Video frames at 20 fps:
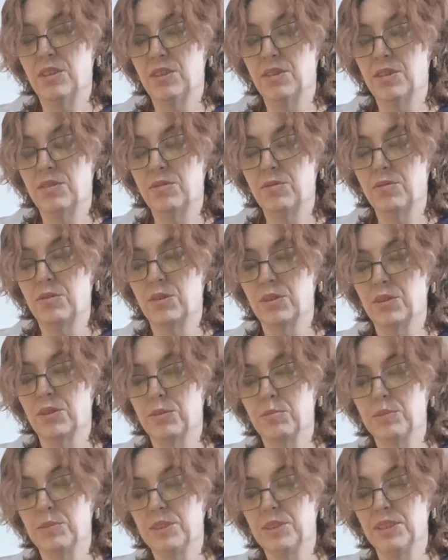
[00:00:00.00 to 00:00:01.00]

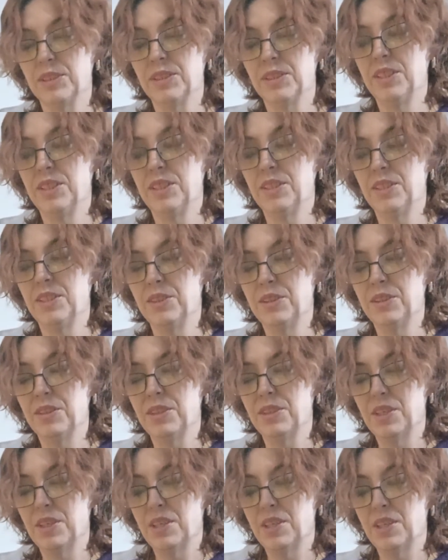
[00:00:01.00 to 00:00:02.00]
Christmas is here.
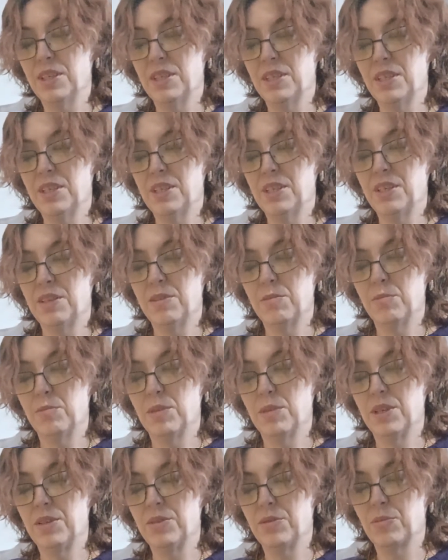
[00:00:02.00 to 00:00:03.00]

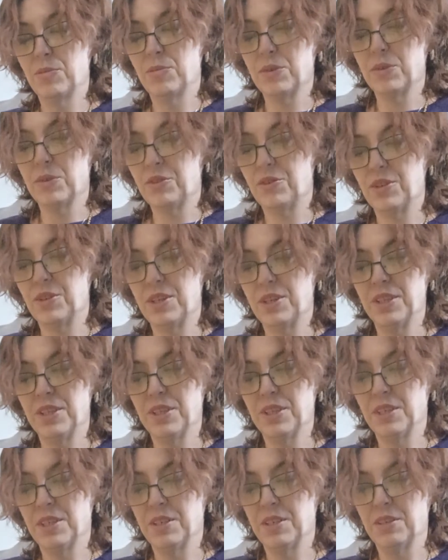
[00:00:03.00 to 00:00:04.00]
Might as well try
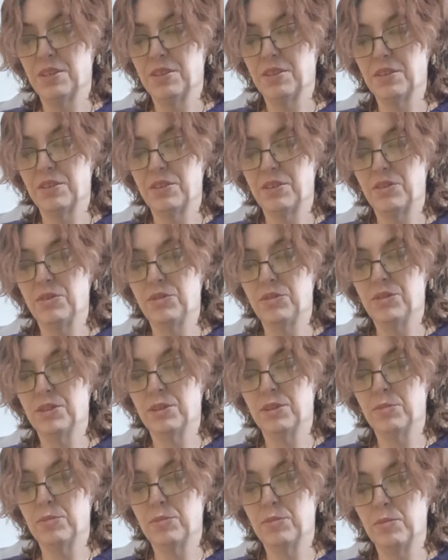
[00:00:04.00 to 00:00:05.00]
to do
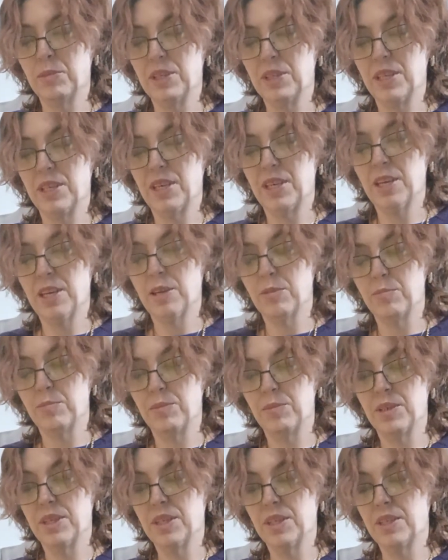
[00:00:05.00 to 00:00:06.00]
something to make you
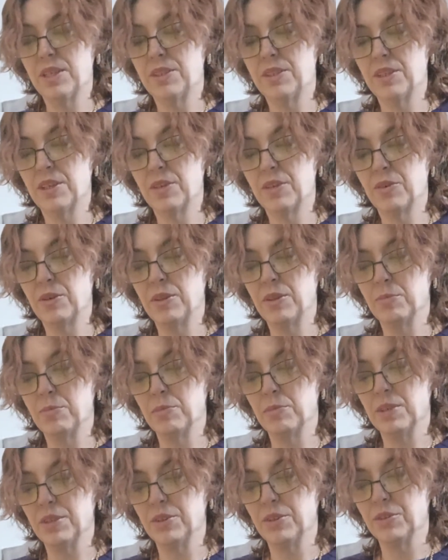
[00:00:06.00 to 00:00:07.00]
happy. I decorated my
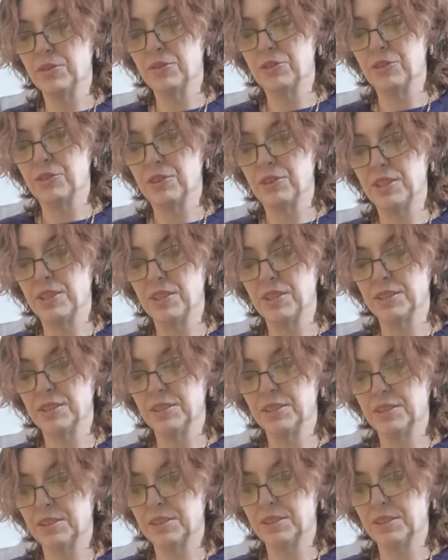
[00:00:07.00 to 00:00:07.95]
little tree because